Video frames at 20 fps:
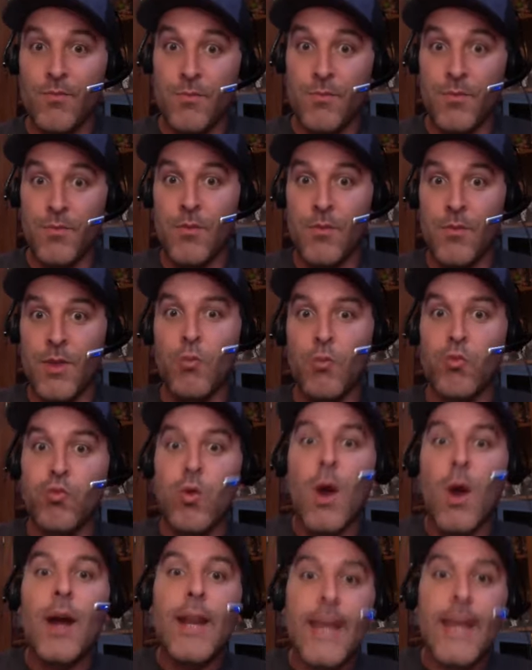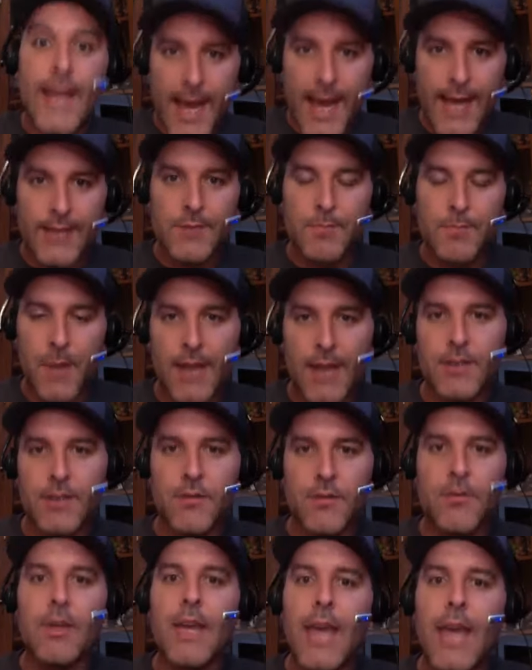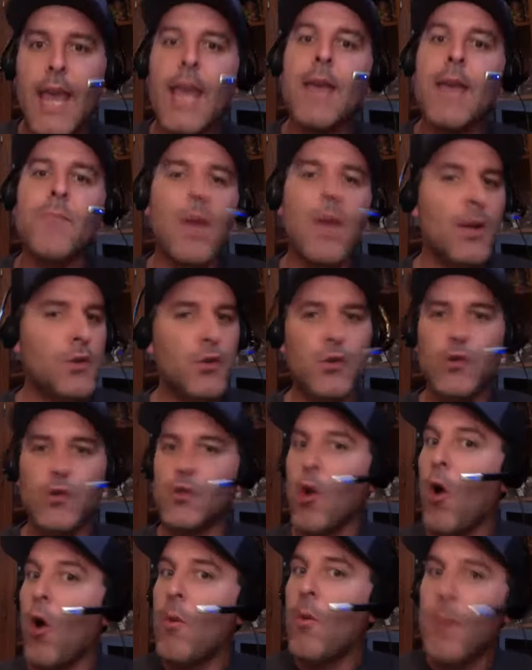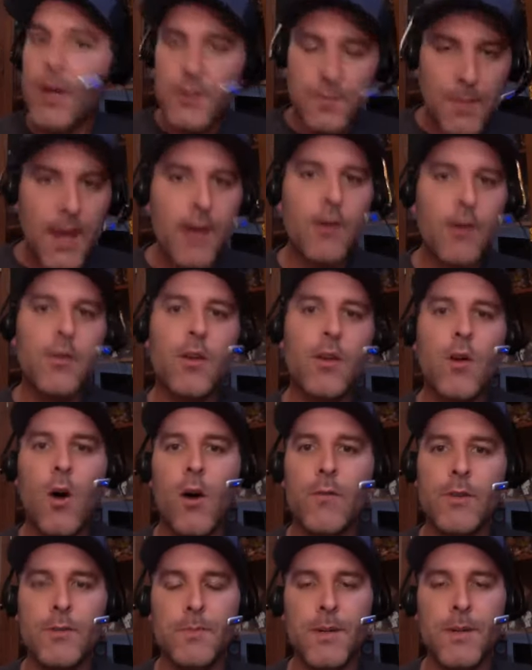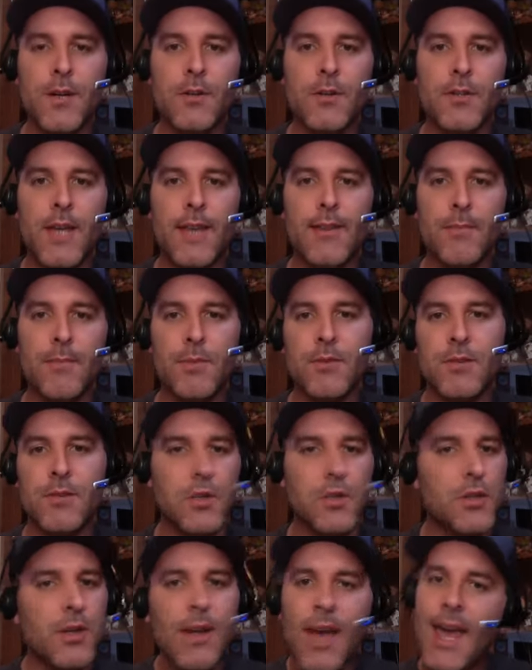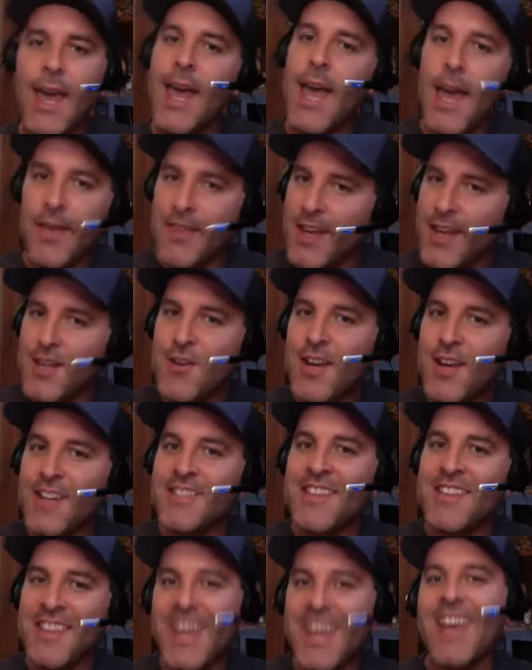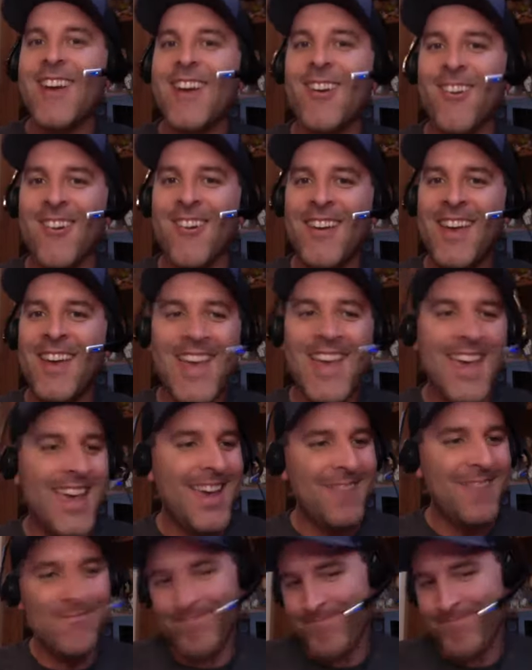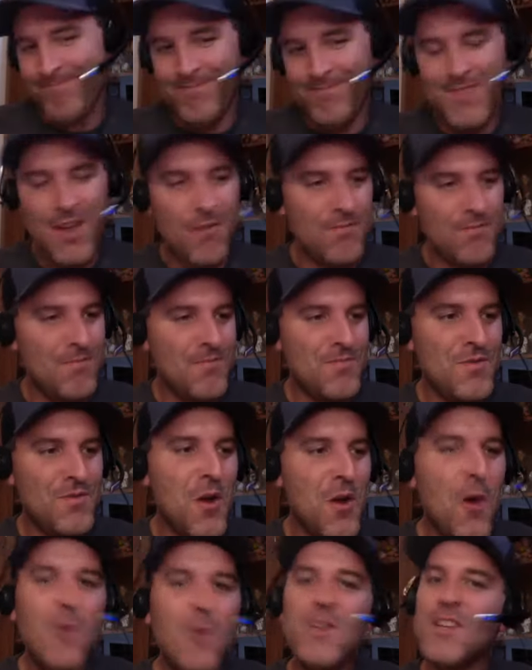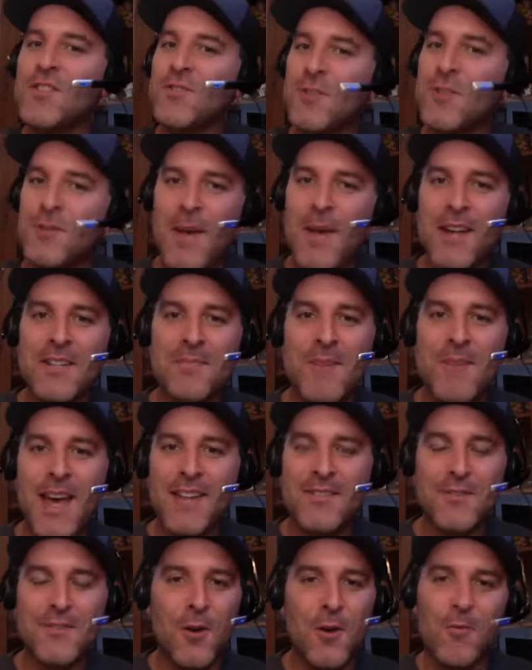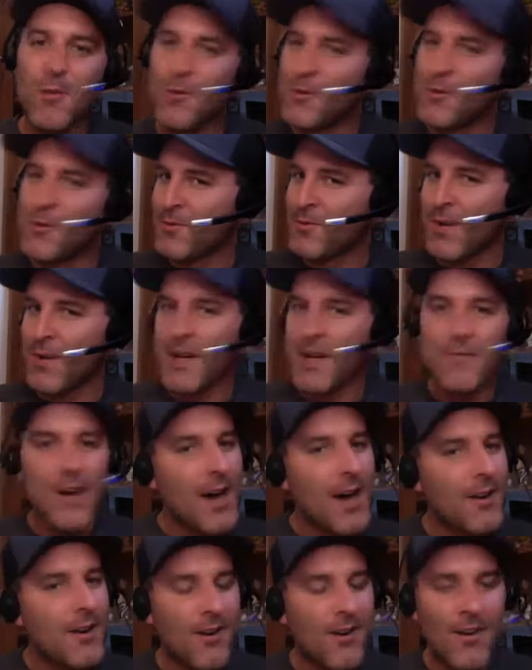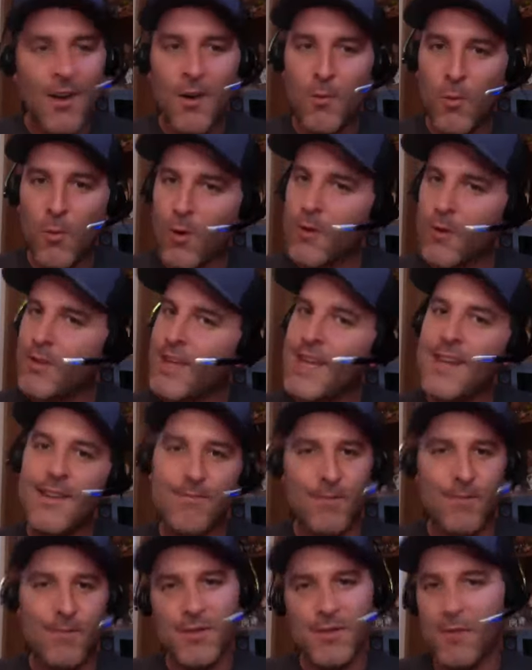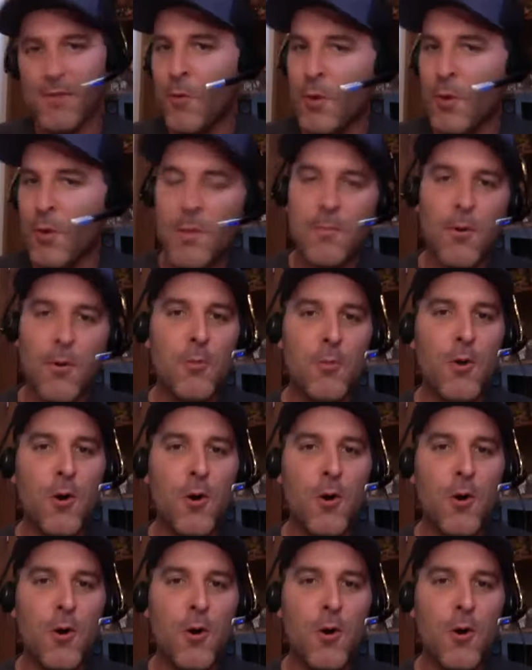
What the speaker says: the running aspect of the game so much better than all of his peers at the position. And then you get to the kicker, and no disrespect to Matt Stover, who's Ring of Honor worthy. He's a former Pro Bowl